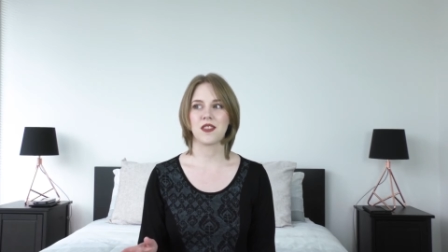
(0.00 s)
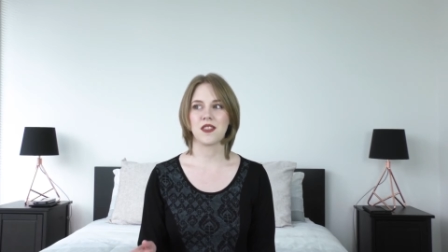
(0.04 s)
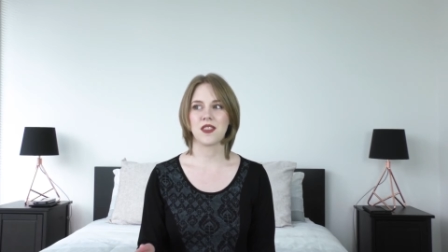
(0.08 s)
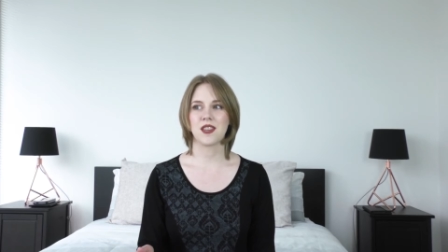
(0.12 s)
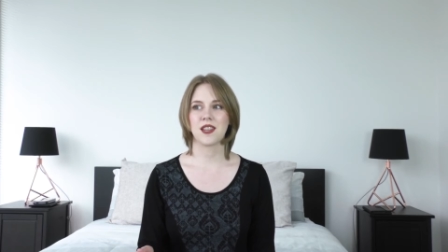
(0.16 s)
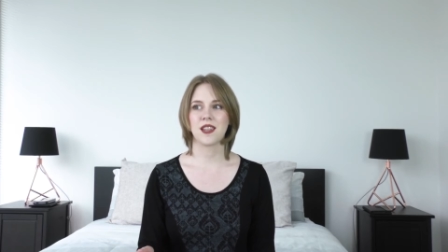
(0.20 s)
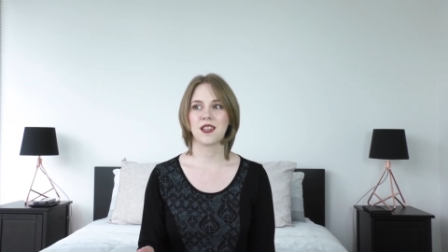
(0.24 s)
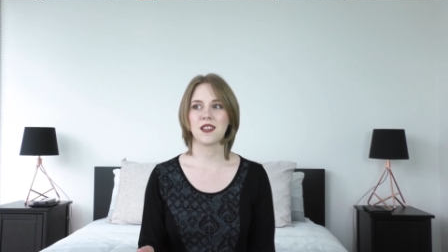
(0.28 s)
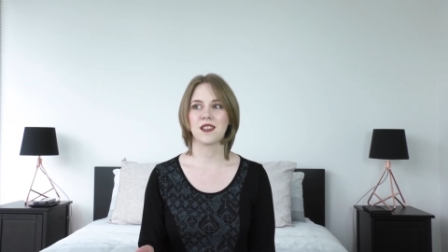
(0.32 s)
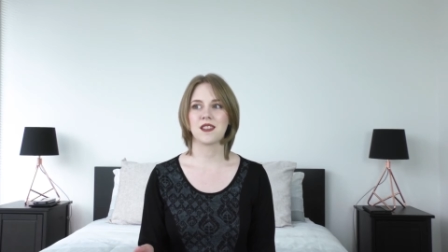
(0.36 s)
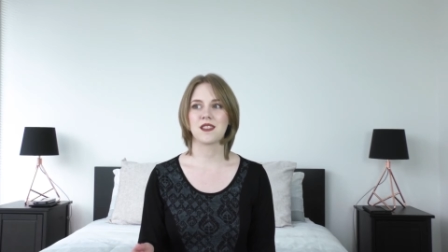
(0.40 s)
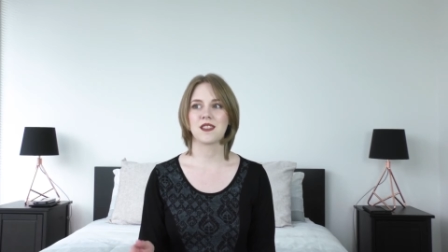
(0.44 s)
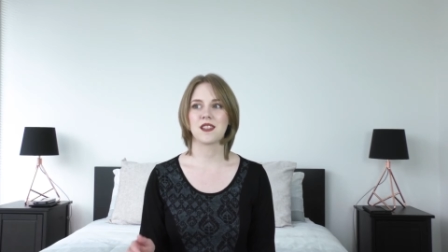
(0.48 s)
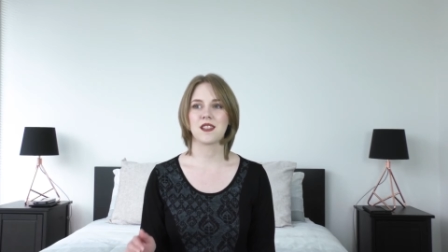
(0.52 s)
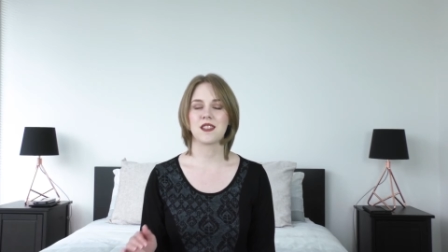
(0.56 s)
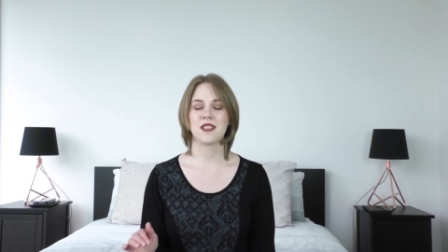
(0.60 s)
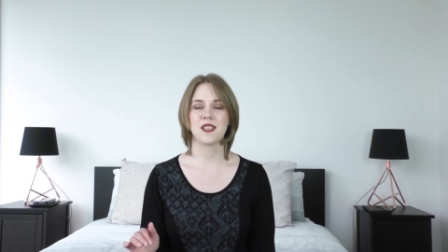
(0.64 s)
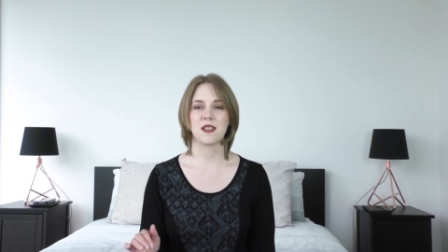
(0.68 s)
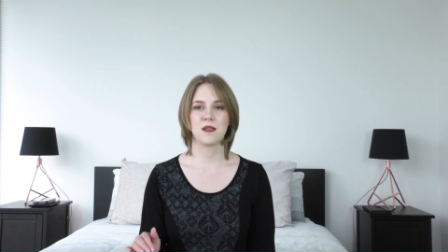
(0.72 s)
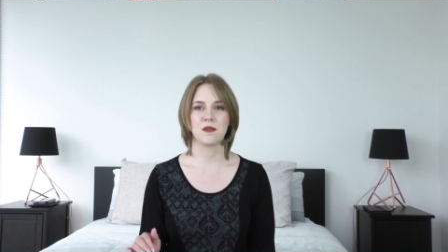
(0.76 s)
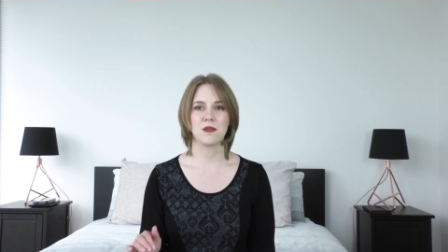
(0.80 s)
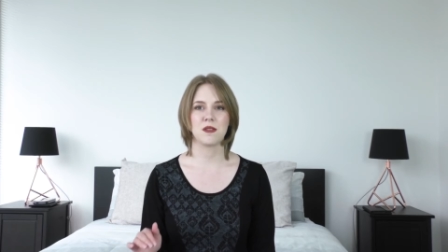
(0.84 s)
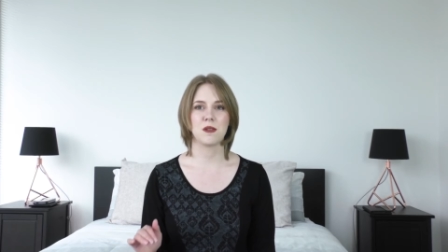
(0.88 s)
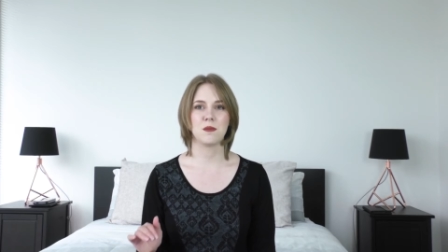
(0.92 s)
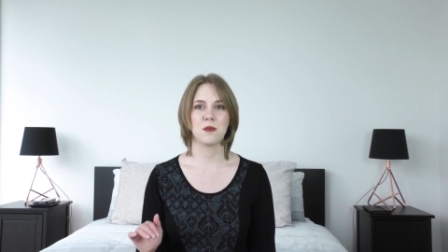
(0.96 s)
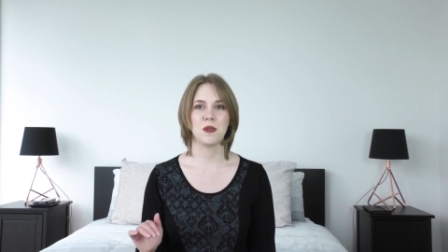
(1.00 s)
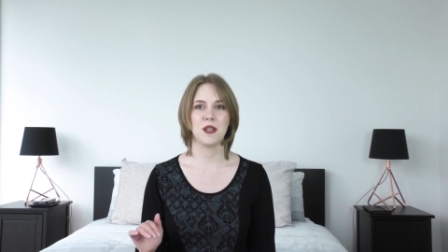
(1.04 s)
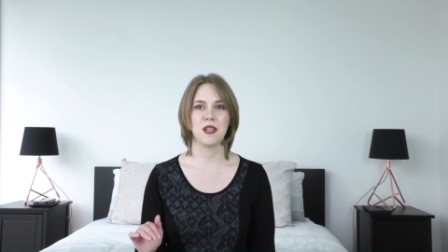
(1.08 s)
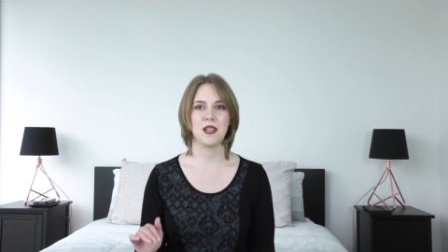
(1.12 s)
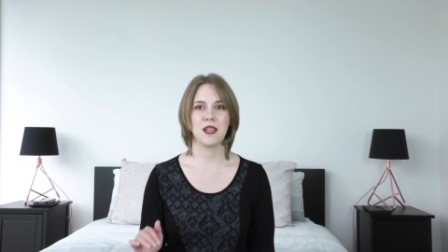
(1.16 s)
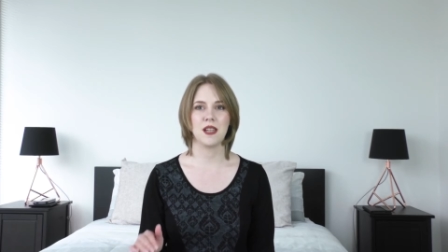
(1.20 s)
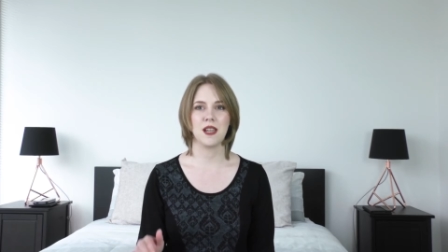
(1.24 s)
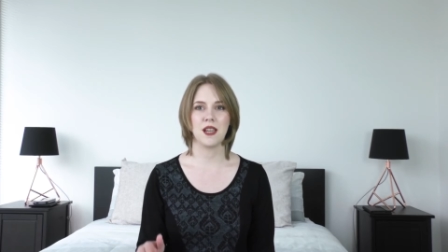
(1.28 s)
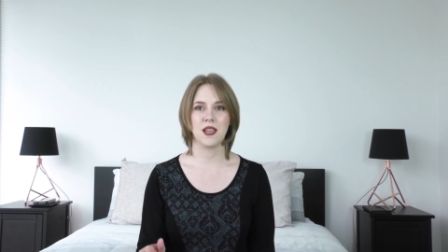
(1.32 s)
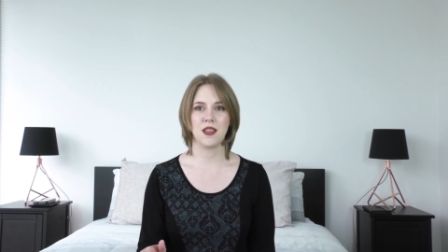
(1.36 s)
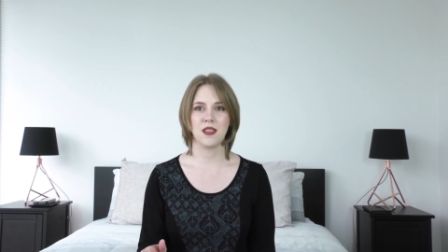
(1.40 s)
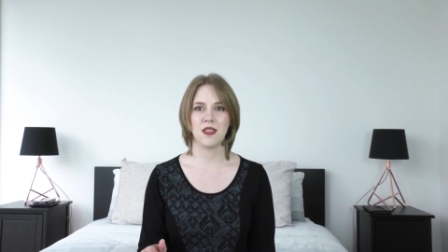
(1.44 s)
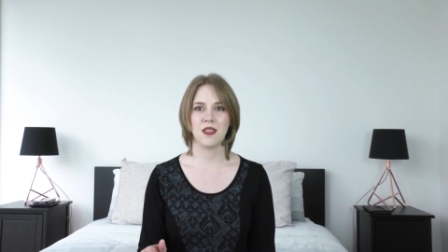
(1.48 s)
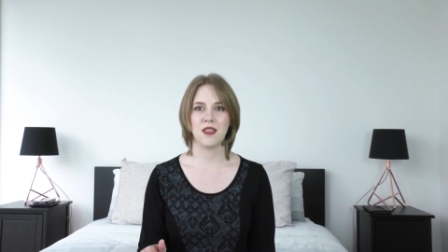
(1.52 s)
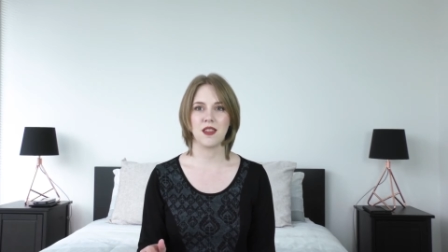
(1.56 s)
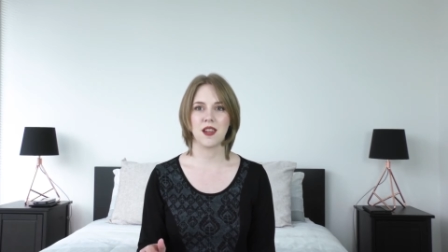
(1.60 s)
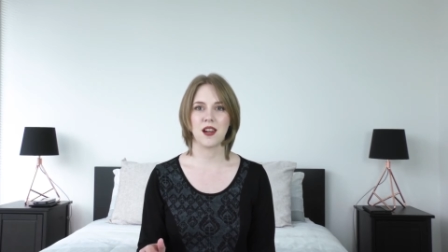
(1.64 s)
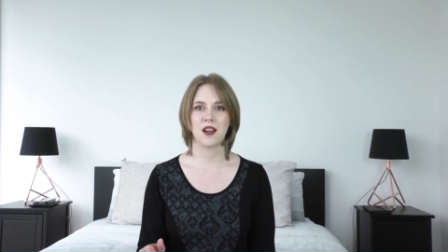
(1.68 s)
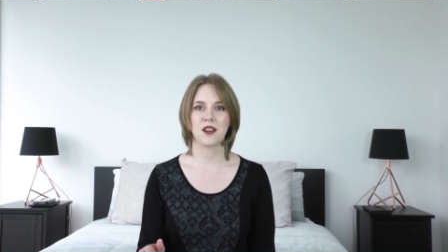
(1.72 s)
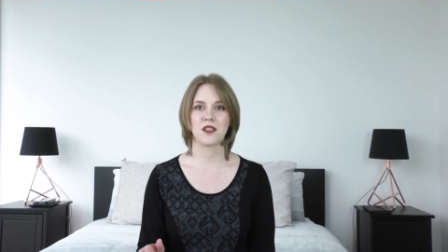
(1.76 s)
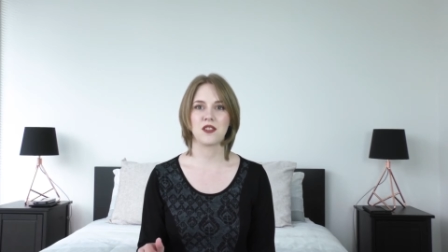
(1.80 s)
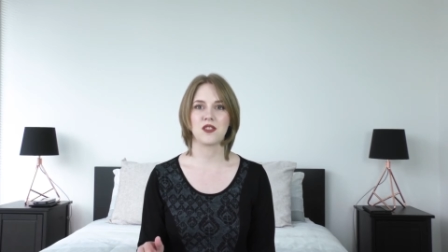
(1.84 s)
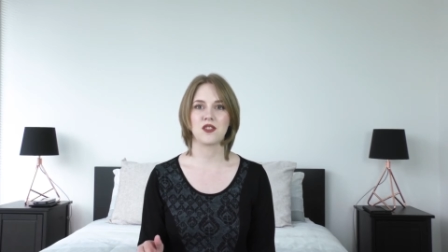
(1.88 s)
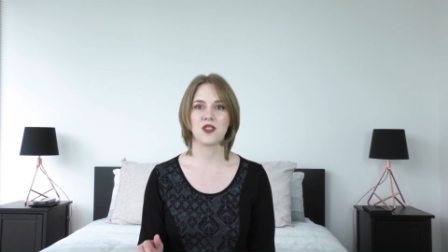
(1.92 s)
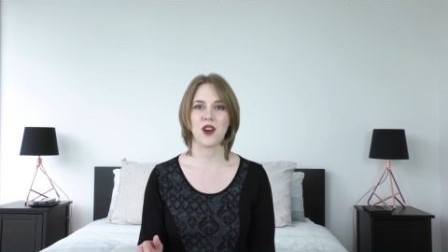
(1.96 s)
things that seem to be in
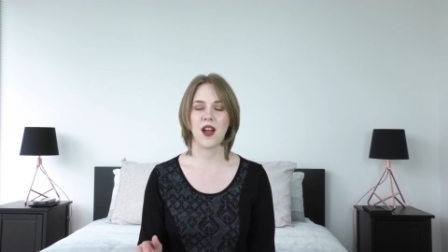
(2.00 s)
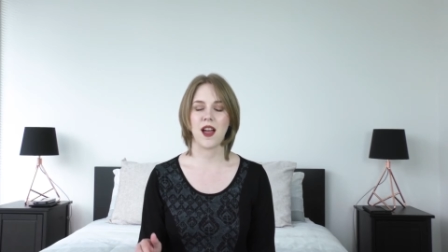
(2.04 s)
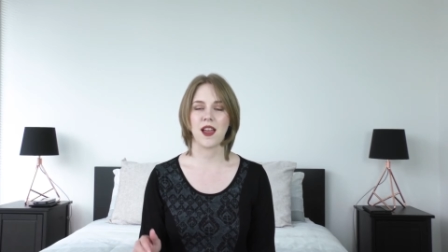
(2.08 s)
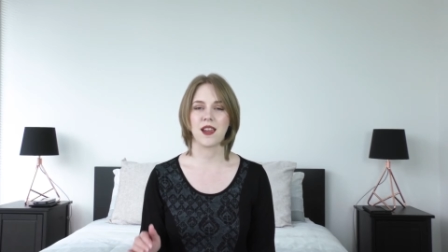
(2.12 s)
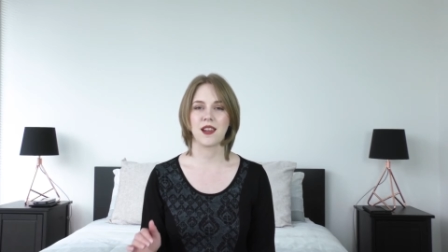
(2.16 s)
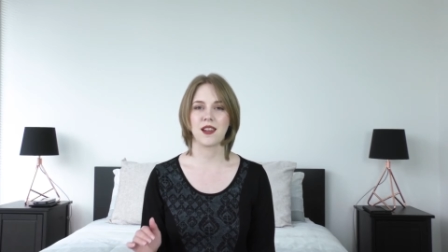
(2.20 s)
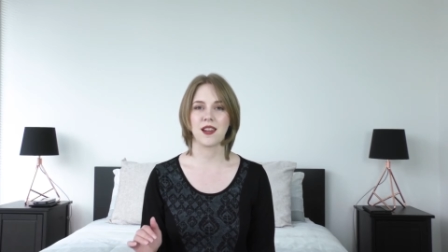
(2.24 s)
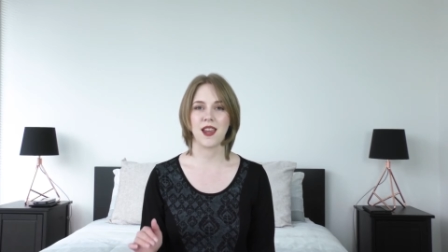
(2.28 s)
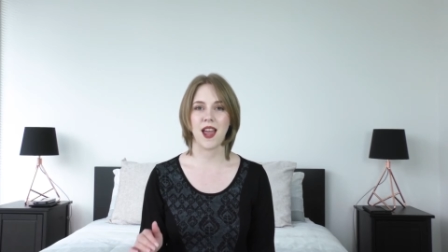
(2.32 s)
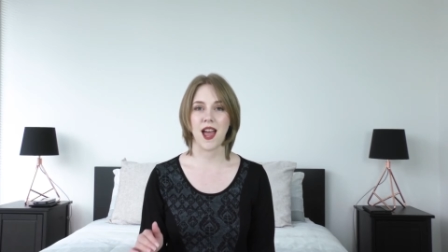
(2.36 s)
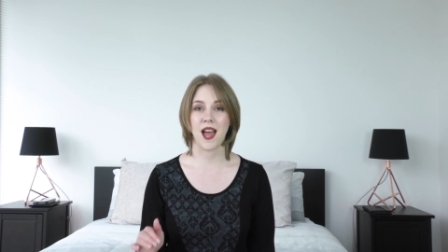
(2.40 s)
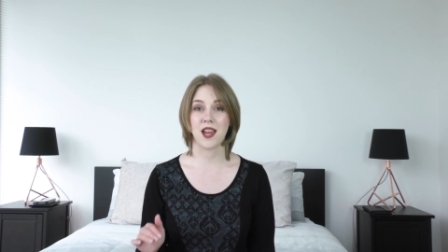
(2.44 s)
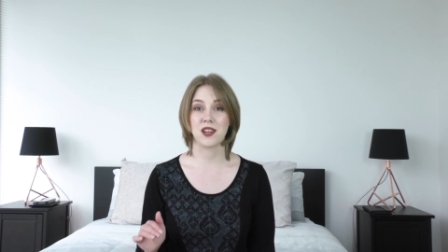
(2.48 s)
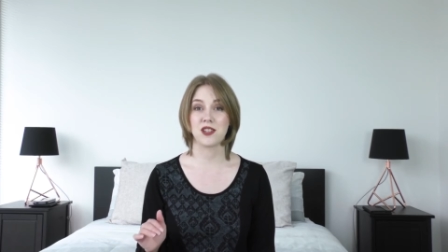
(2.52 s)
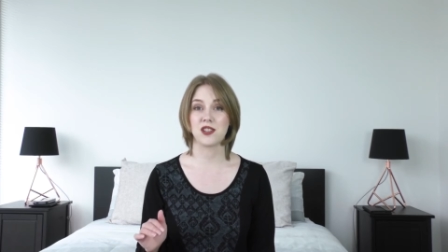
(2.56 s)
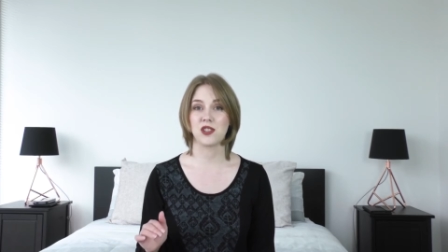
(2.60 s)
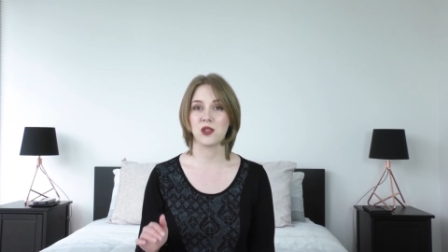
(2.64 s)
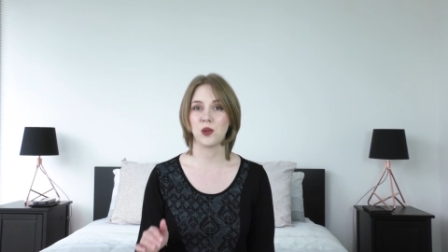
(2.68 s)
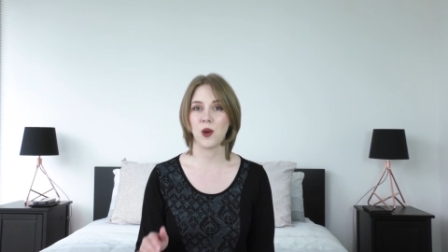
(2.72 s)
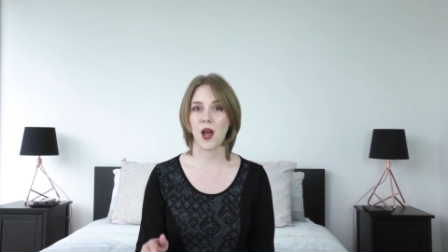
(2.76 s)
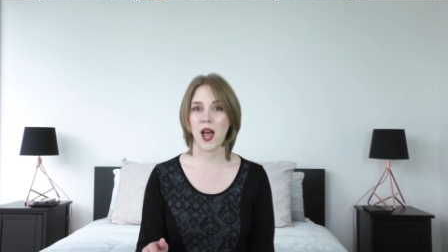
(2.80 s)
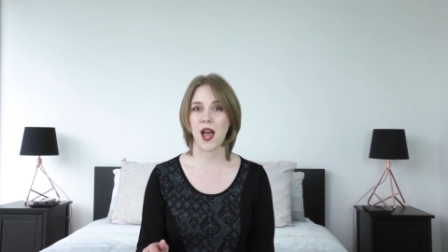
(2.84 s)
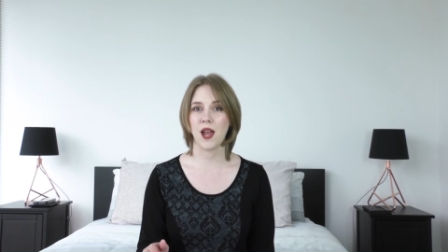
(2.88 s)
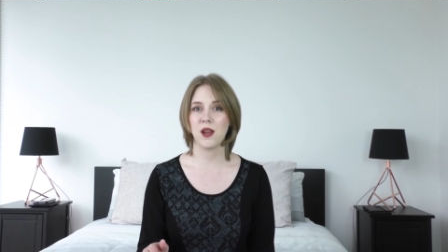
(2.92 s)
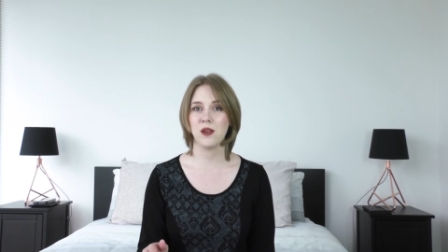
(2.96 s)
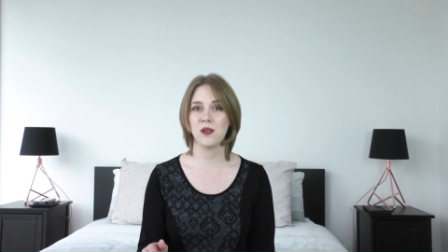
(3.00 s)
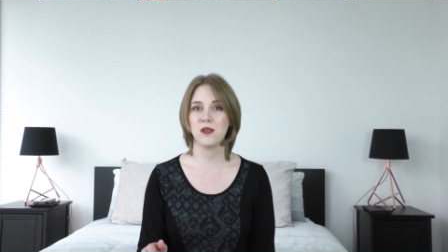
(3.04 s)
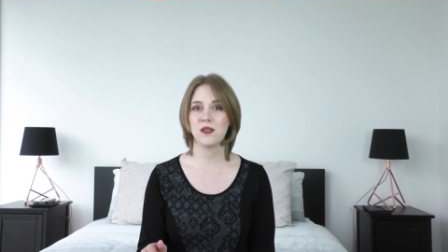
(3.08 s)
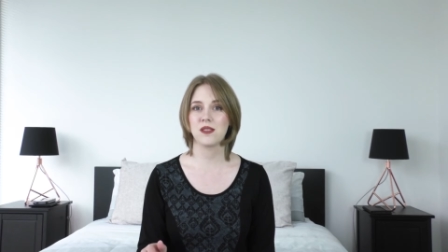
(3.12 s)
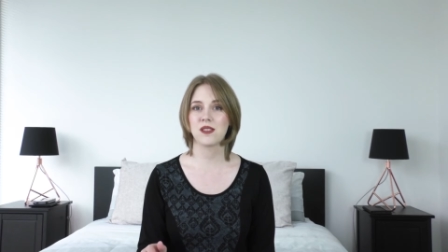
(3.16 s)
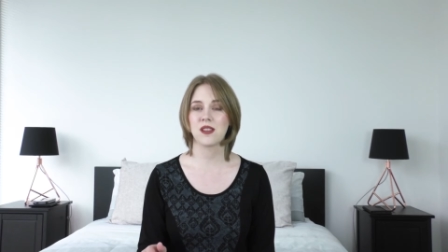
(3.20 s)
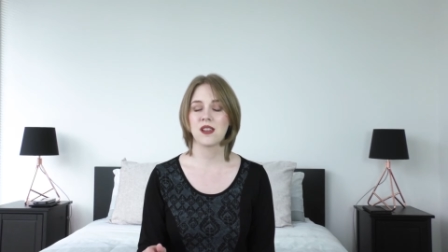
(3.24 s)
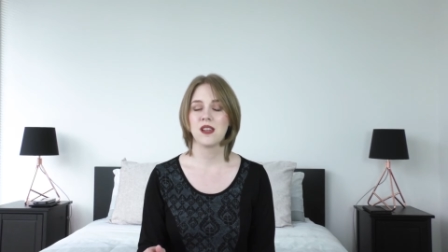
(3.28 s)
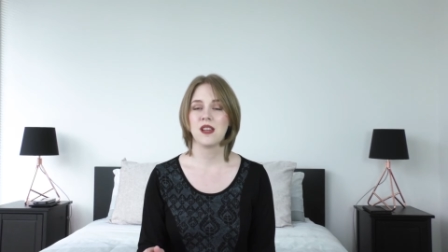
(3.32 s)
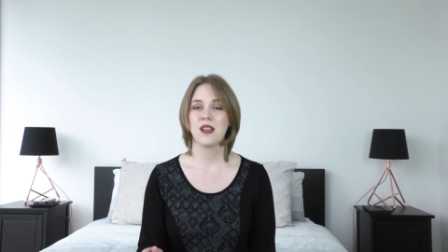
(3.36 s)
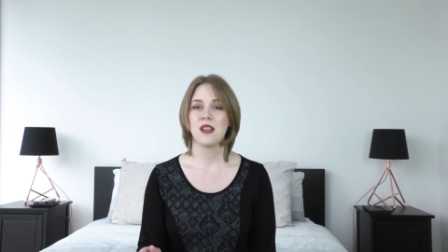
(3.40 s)
there to try and catch you out,